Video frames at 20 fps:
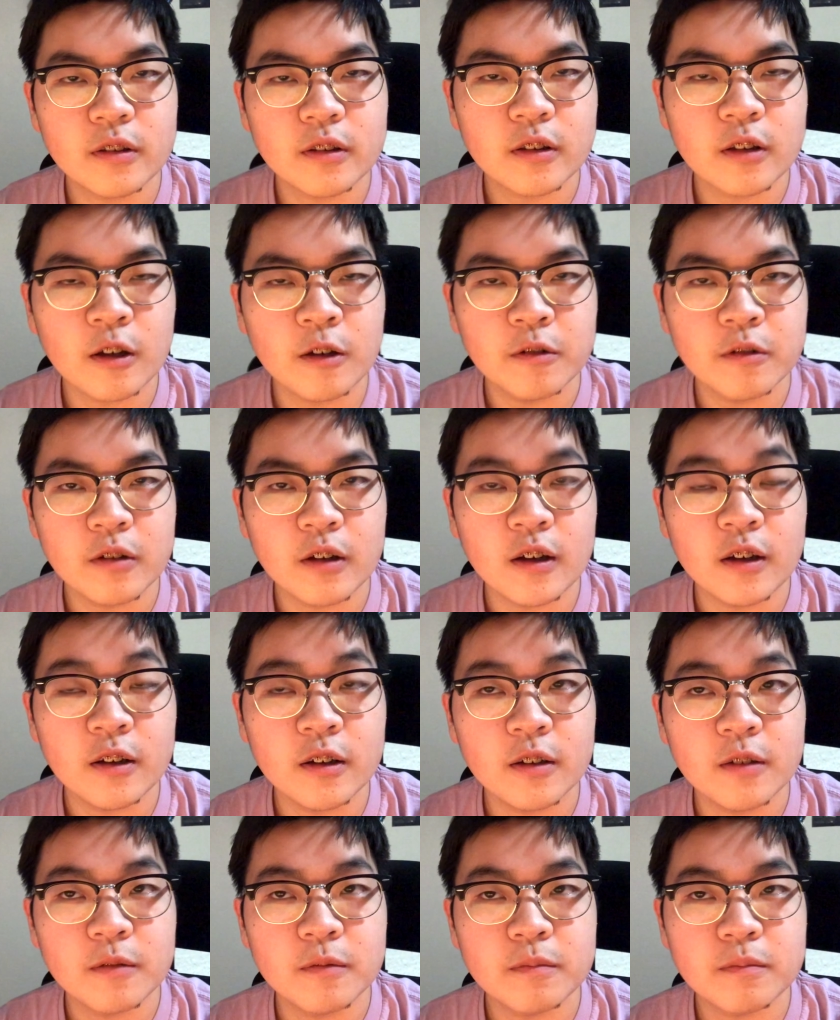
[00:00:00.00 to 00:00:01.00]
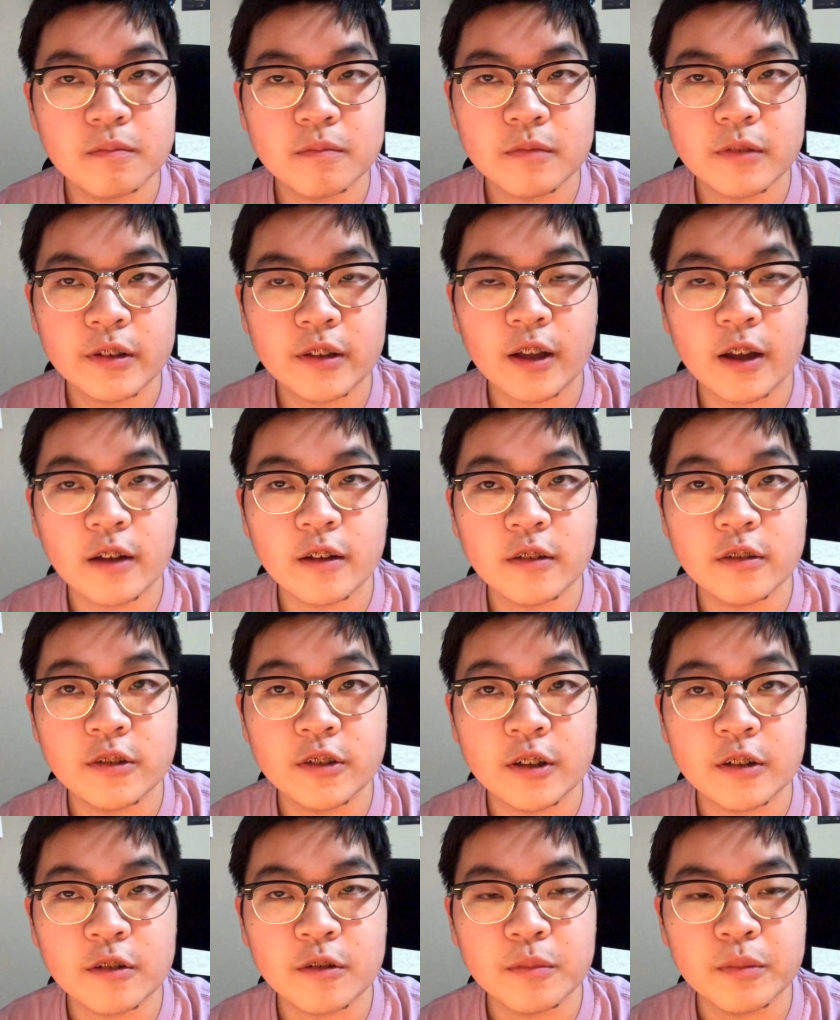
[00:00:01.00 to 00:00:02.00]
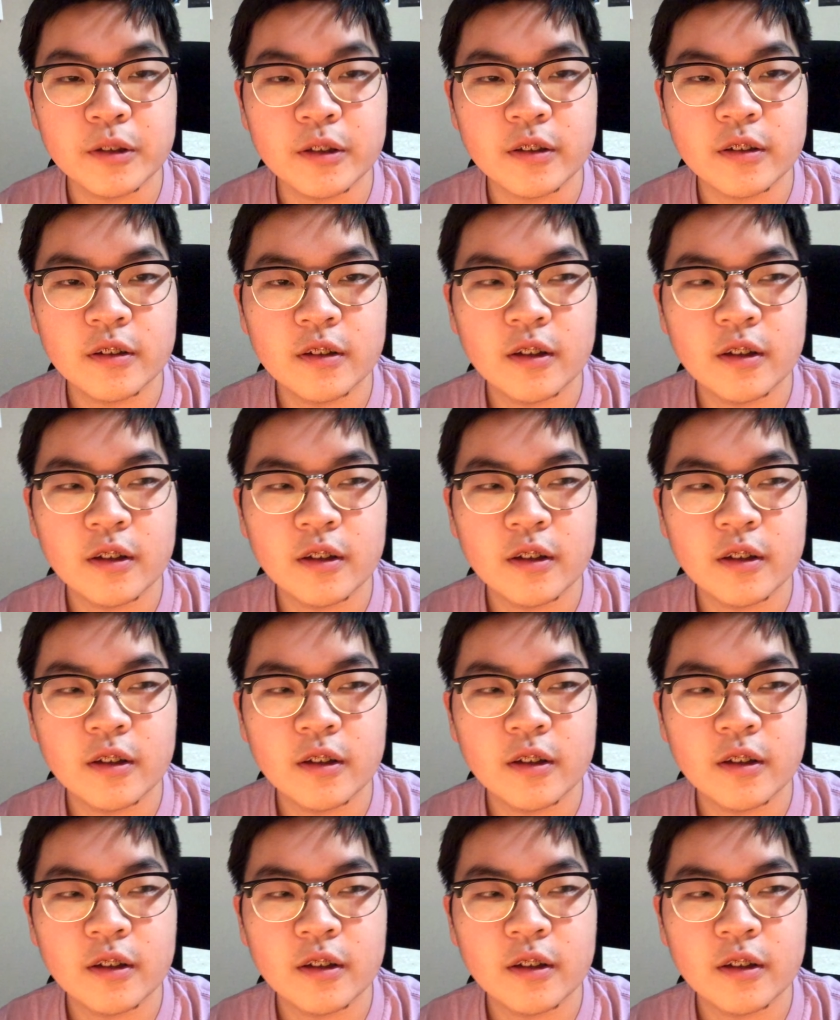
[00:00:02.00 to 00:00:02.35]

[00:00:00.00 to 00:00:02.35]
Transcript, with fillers: uh, style in general being